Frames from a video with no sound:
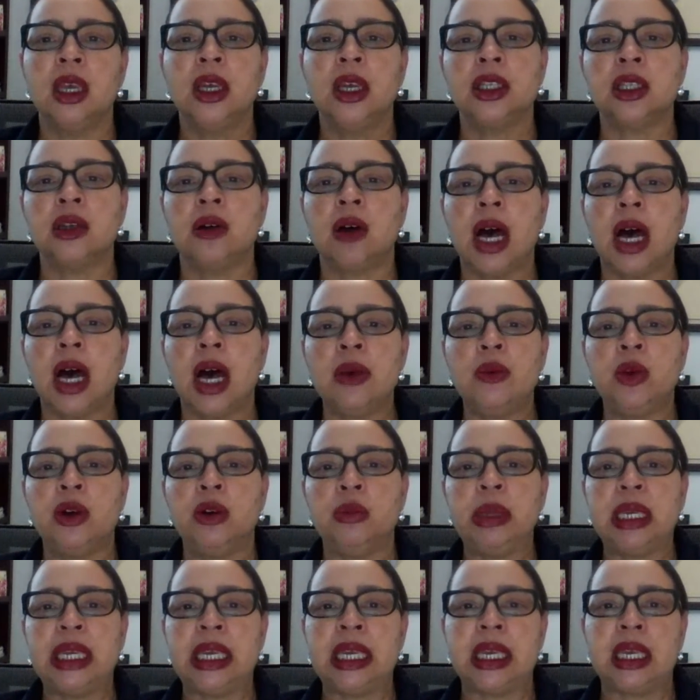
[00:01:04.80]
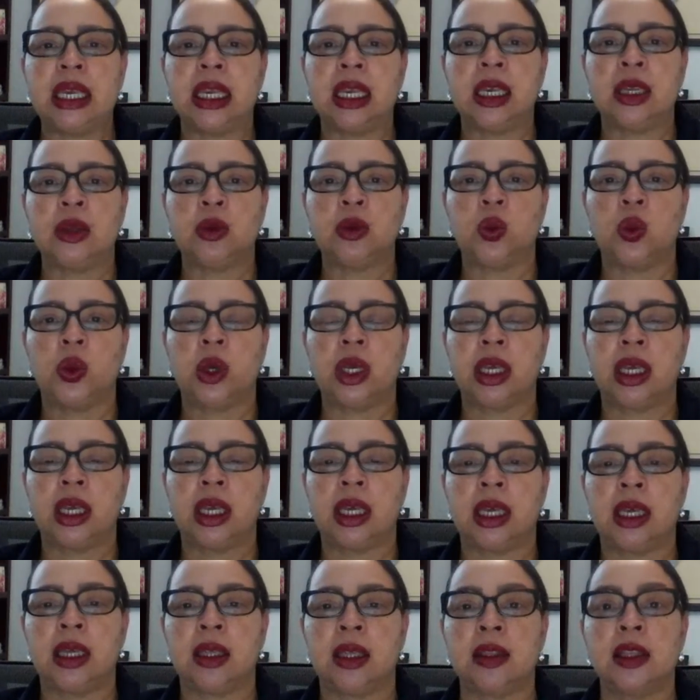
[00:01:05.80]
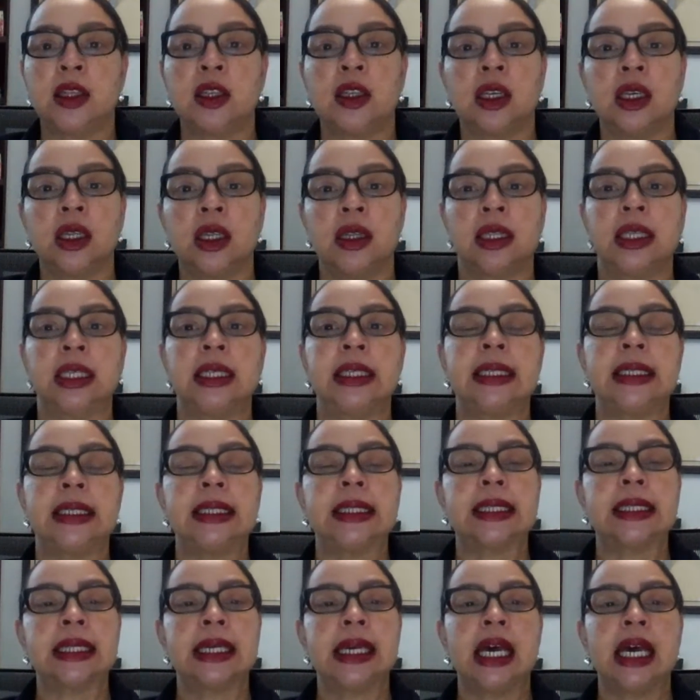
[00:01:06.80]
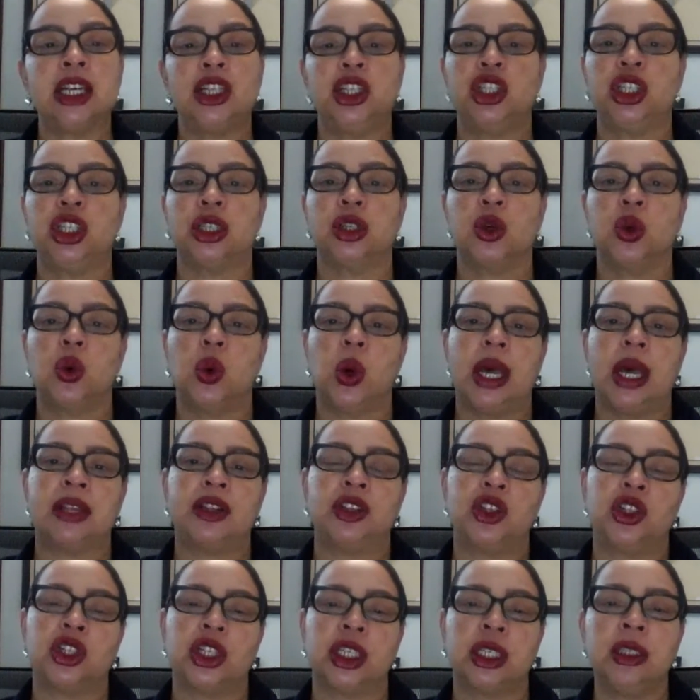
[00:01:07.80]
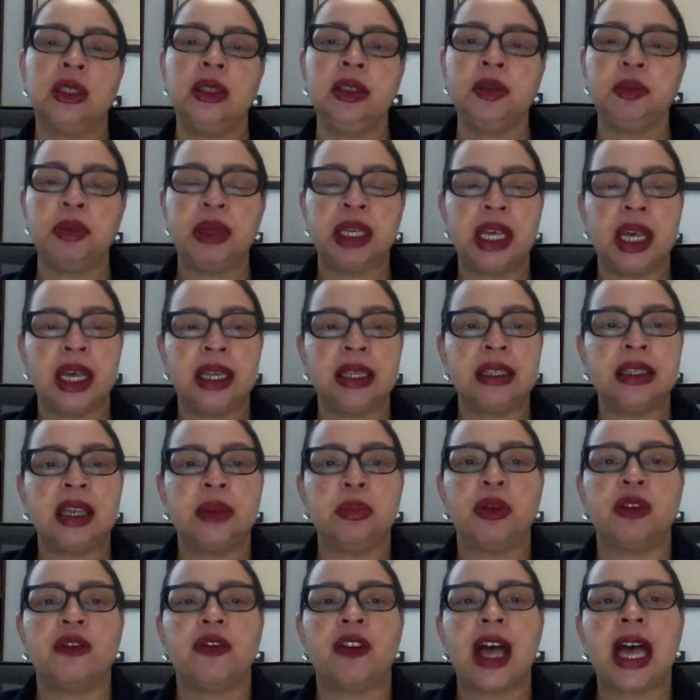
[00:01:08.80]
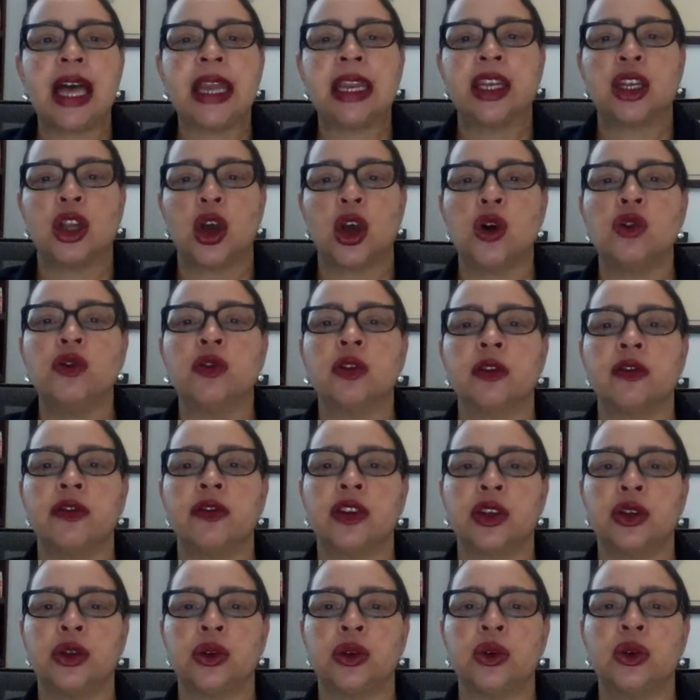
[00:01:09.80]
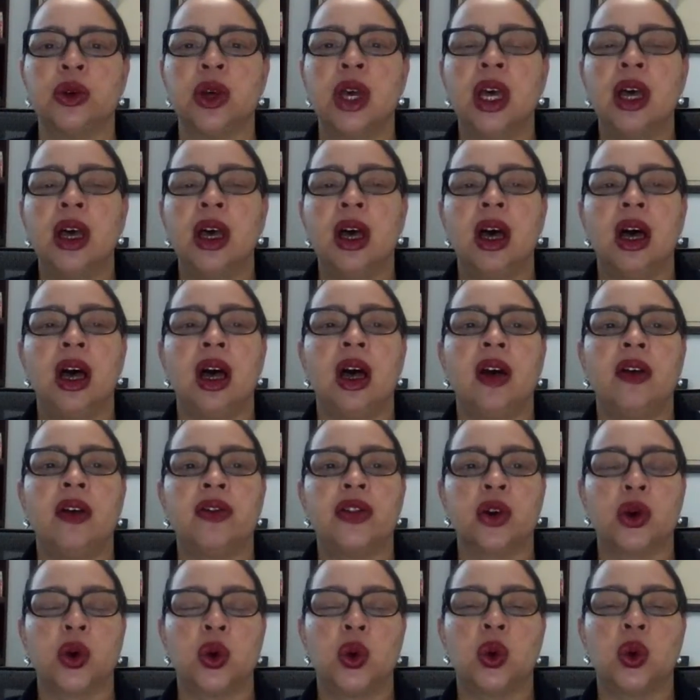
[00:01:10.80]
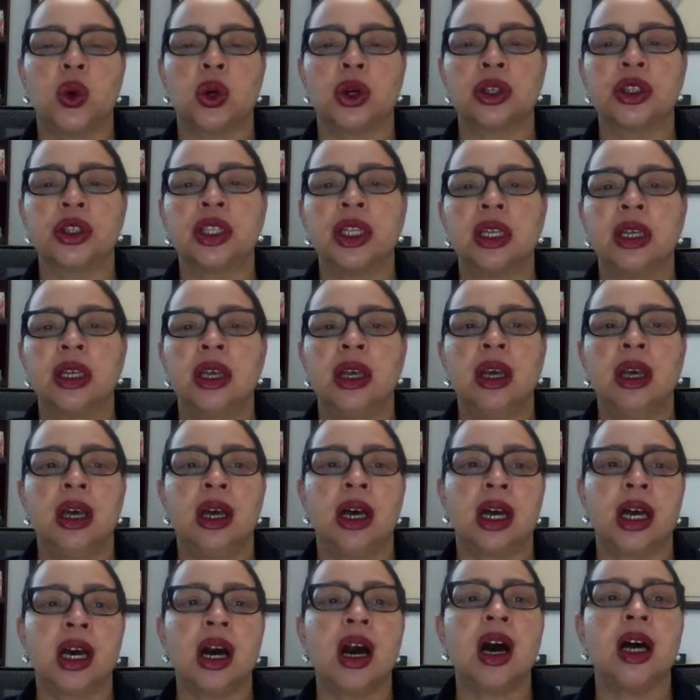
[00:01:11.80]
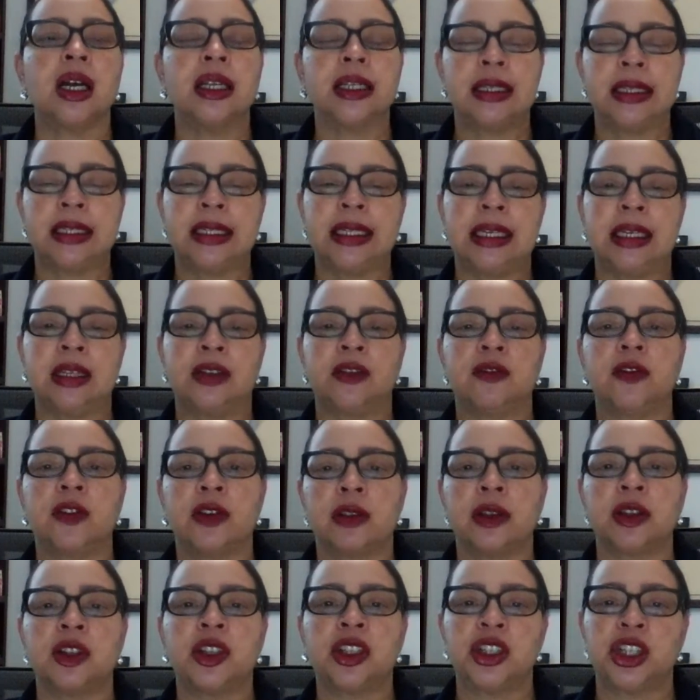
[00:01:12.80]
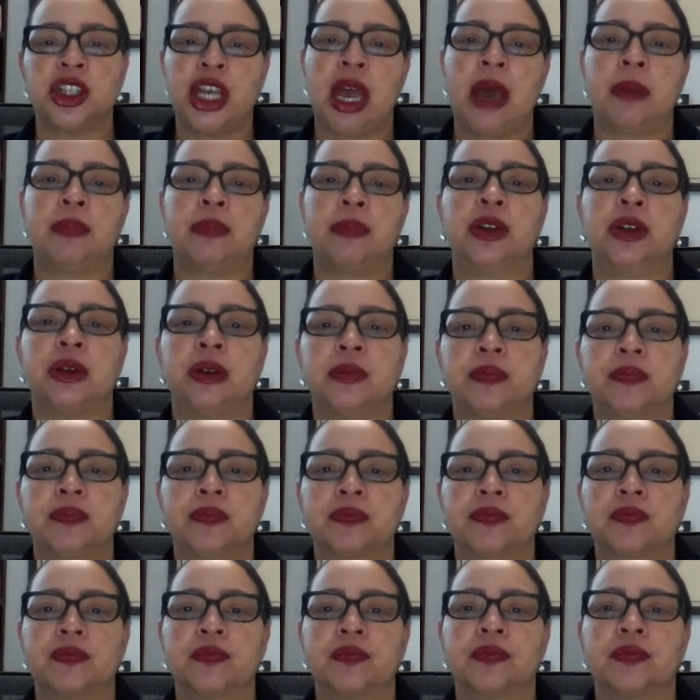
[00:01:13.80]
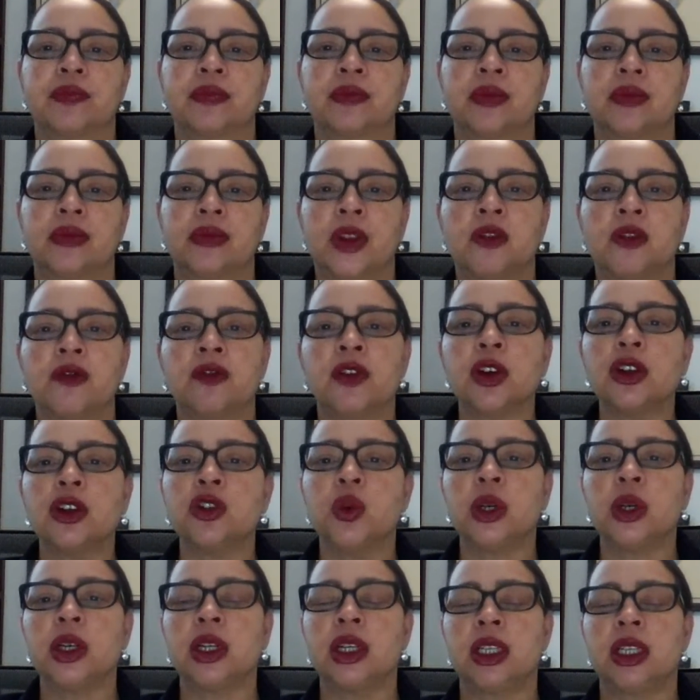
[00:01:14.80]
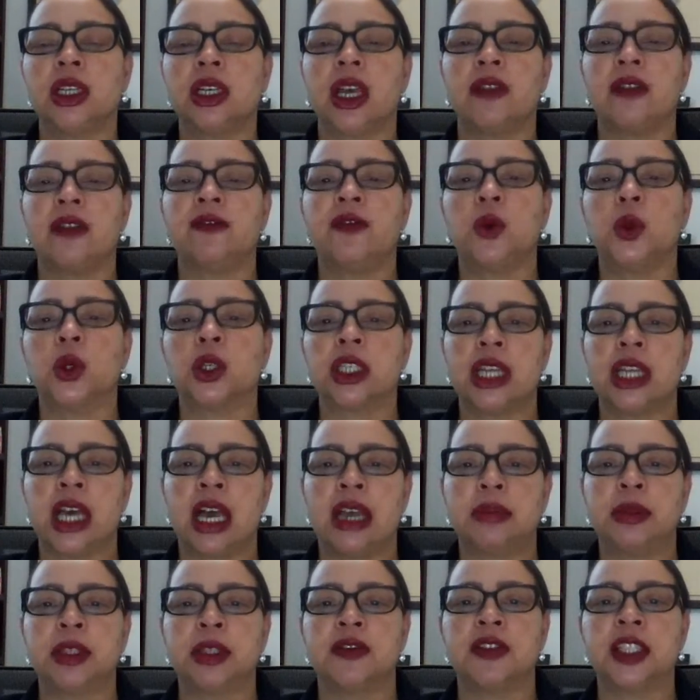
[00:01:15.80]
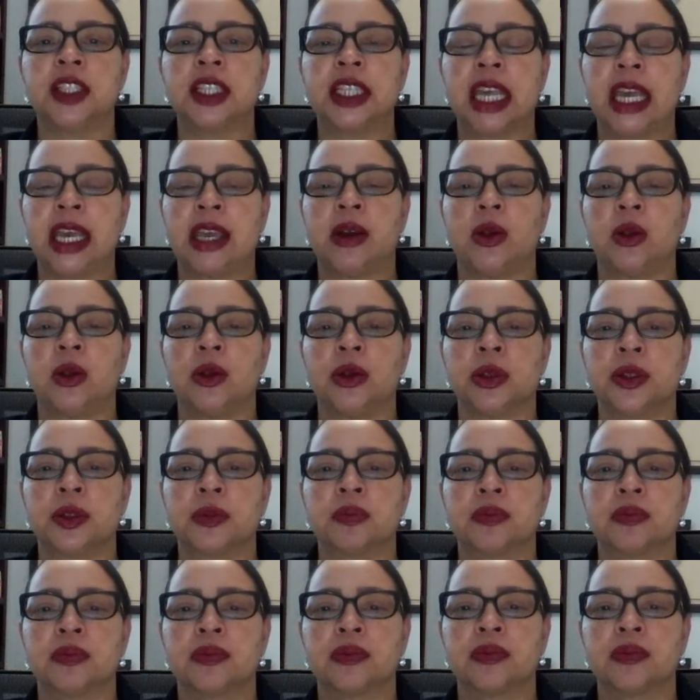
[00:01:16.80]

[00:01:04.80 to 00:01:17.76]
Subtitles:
So I will begin with the discussion questions because they provide an overview of the course content for this chapter. First, we're going to look at 4 types of scales.